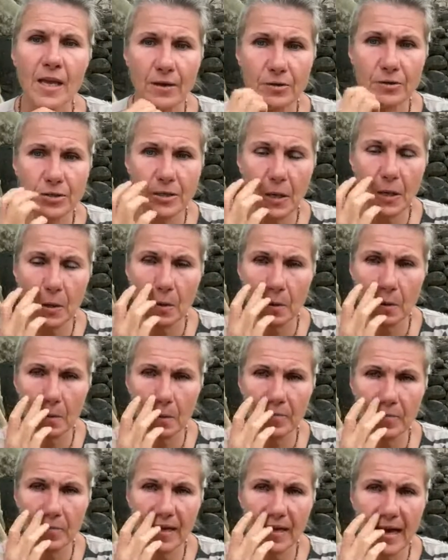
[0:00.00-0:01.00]
but I
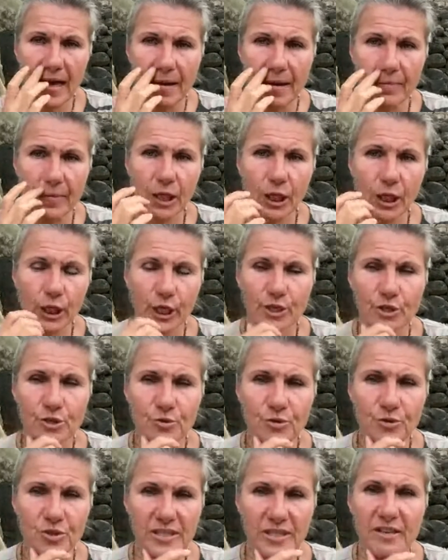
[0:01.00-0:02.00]
also
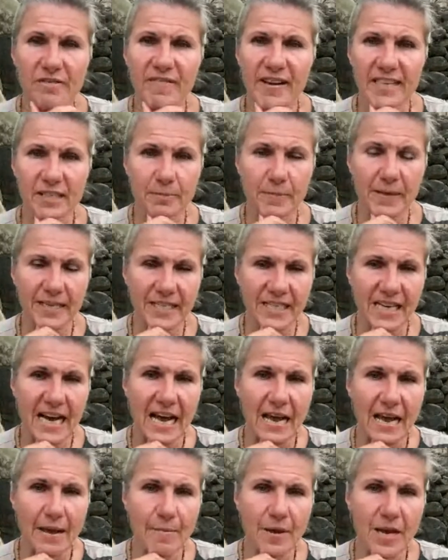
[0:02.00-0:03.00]
learned to just invest
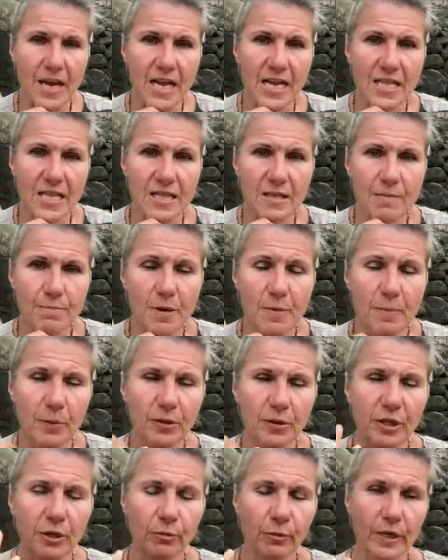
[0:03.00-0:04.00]
my time in
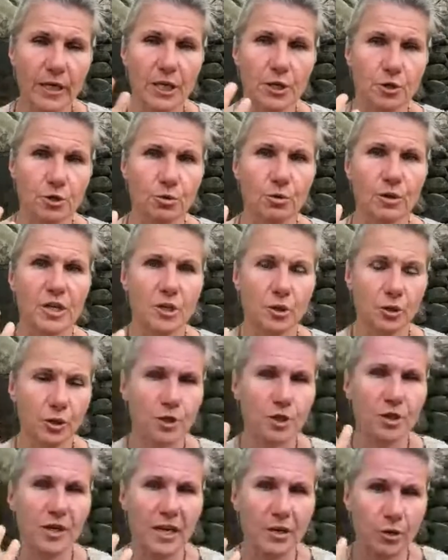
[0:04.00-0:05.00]
people that really truly
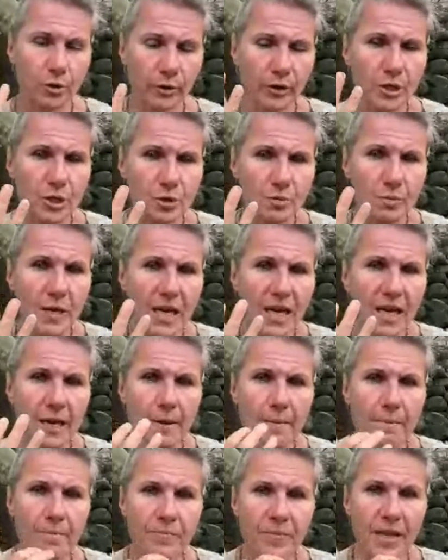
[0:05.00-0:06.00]
nurture and nourish me,
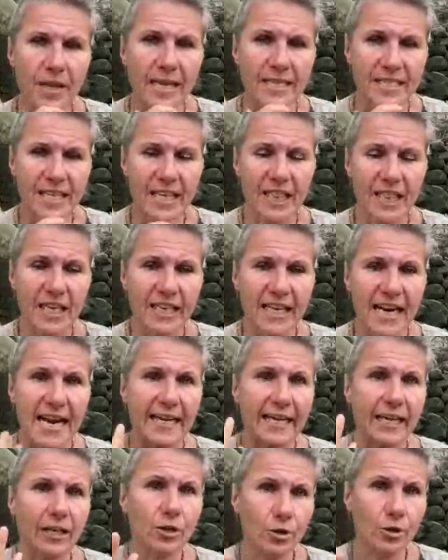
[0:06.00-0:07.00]
and something that
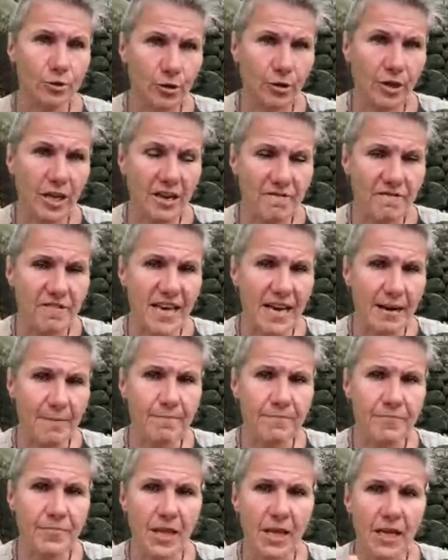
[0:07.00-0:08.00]
I can also give
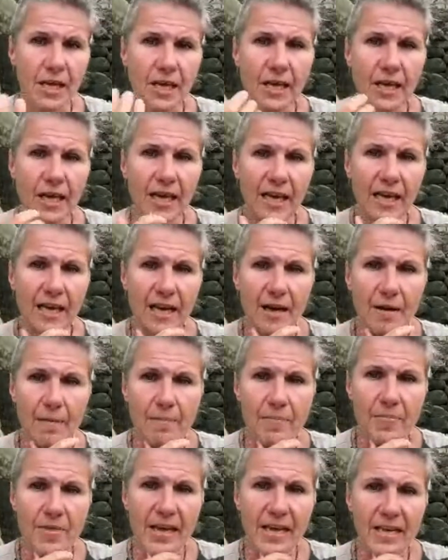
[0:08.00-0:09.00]
them.
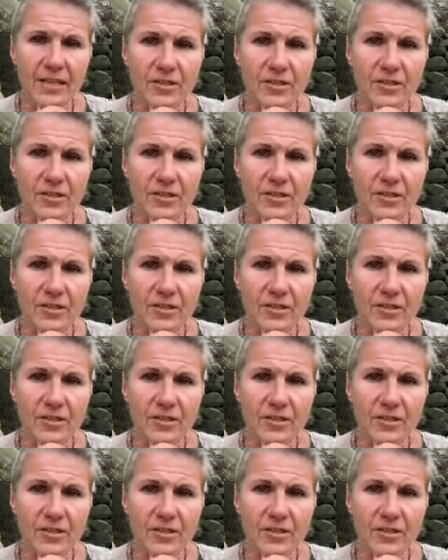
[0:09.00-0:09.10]
And